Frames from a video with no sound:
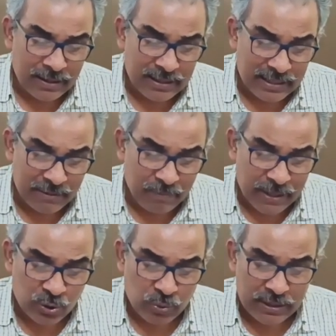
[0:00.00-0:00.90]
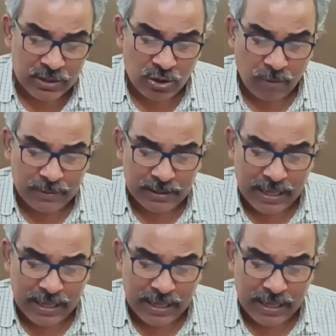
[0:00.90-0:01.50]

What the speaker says: in pursuance of the